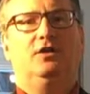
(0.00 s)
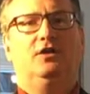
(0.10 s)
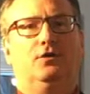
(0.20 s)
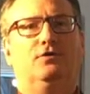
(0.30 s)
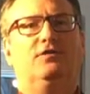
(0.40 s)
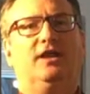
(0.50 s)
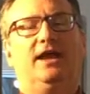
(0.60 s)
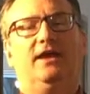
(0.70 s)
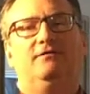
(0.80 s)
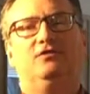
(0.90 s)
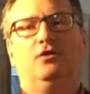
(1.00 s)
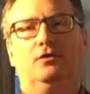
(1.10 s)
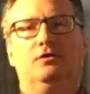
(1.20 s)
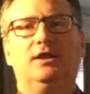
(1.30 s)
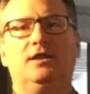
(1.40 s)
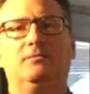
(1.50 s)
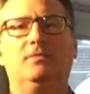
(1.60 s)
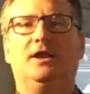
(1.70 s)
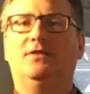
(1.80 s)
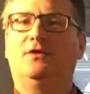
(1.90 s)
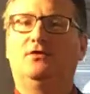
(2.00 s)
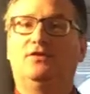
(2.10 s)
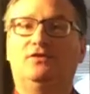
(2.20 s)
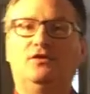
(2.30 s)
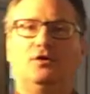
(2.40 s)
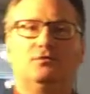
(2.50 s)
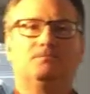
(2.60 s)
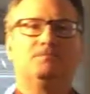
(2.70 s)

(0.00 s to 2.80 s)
Those that have toner in them and those that don't.